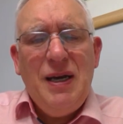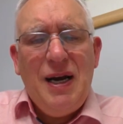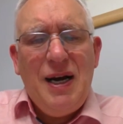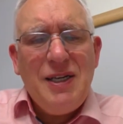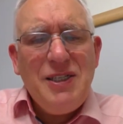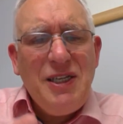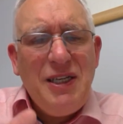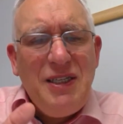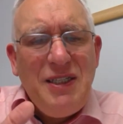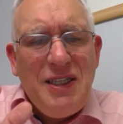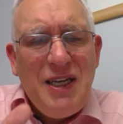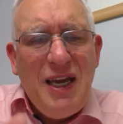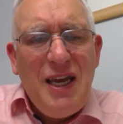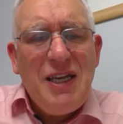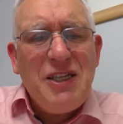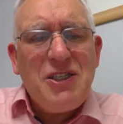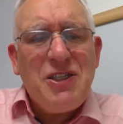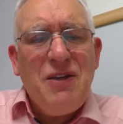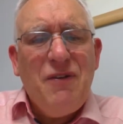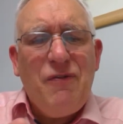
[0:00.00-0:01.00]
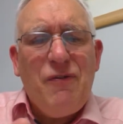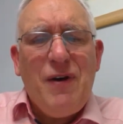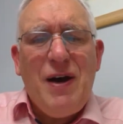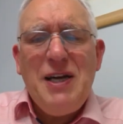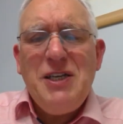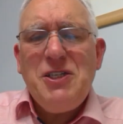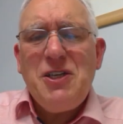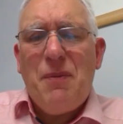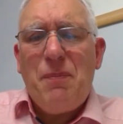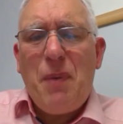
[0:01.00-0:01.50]
As he
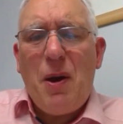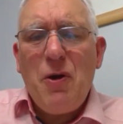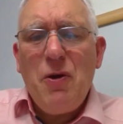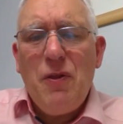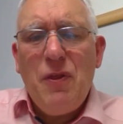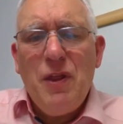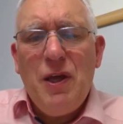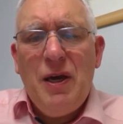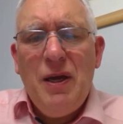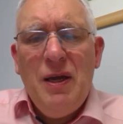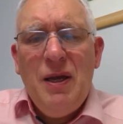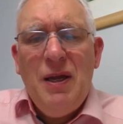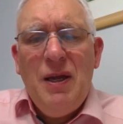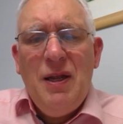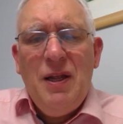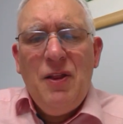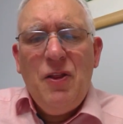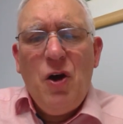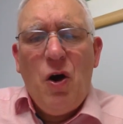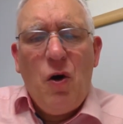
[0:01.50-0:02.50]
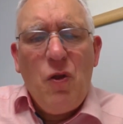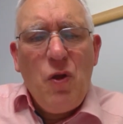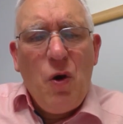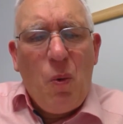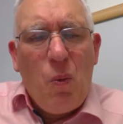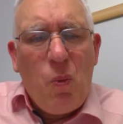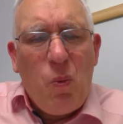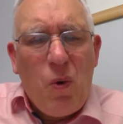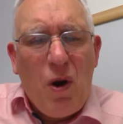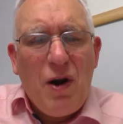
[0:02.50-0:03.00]
testifies about the
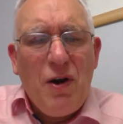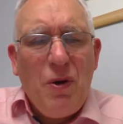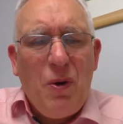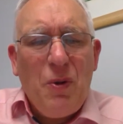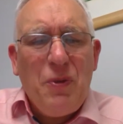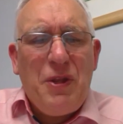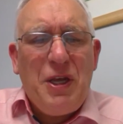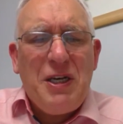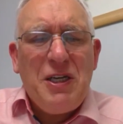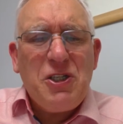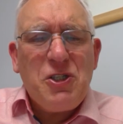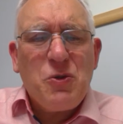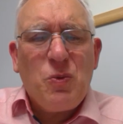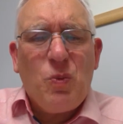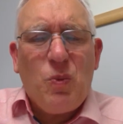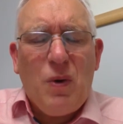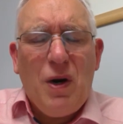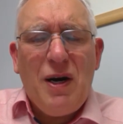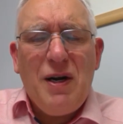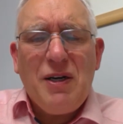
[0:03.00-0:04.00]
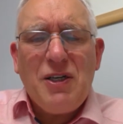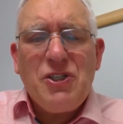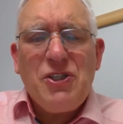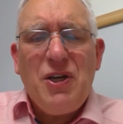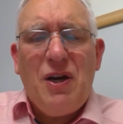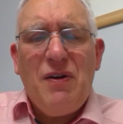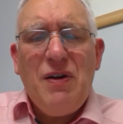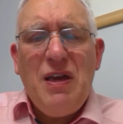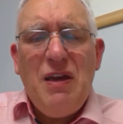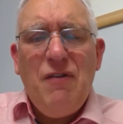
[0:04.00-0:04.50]
world that its works
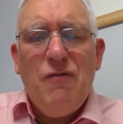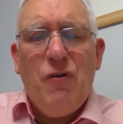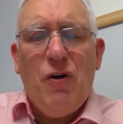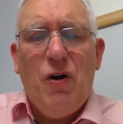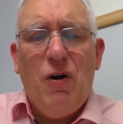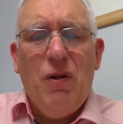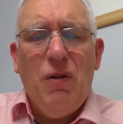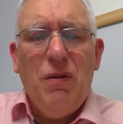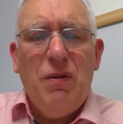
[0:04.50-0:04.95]
are evil,